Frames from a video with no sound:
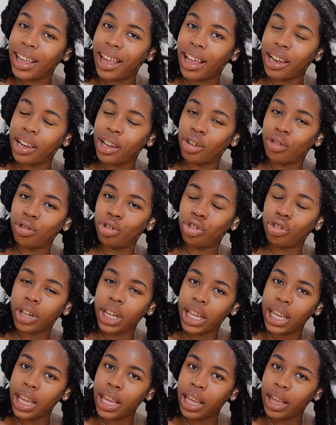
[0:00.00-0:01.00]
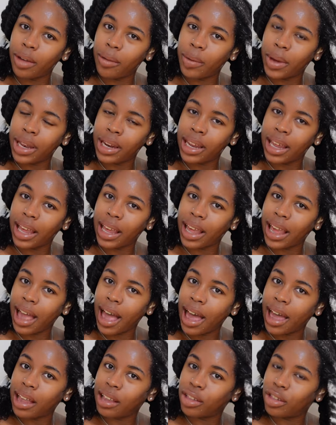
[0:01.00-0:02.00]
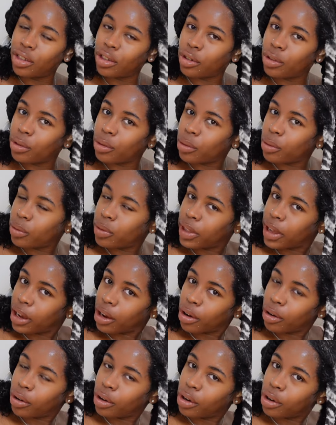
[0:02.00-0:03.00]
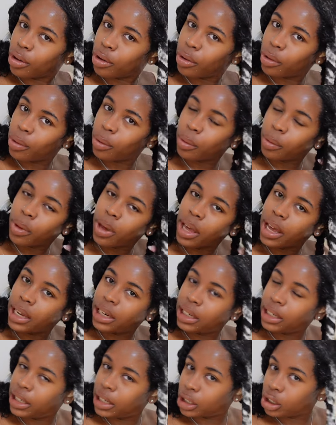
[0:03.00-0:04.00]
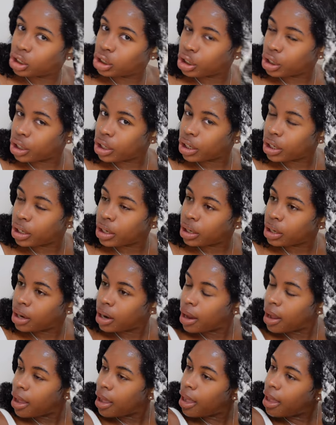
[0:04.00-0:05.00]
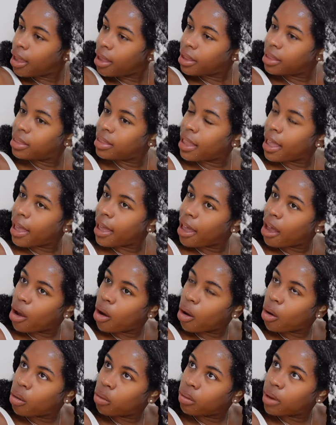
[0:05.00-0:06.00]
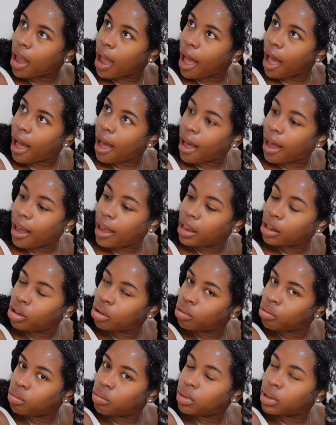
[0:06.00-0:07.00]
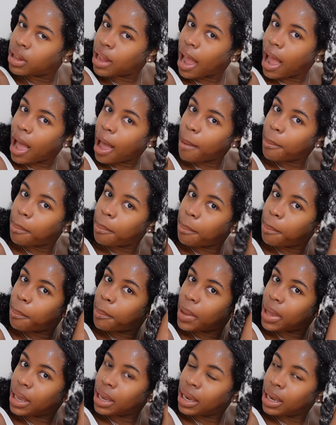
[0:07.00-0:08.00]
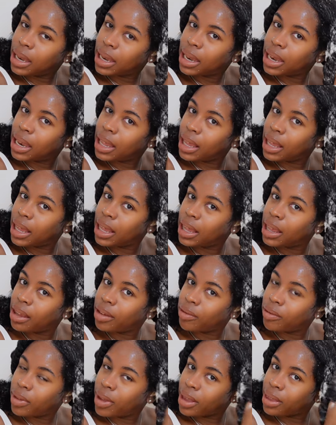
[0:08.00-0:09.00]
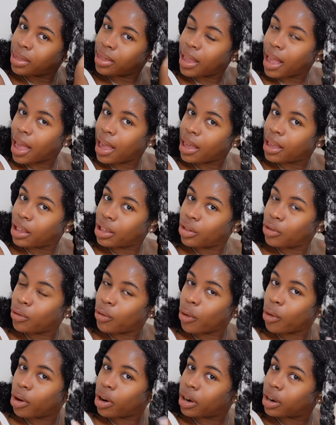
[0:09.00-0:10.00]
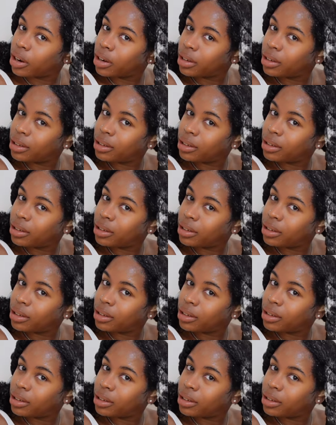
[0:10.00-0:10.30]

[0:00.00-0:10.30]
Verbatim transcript: a little tricky when it got to their new conditioner. Now, I do not believe that that is for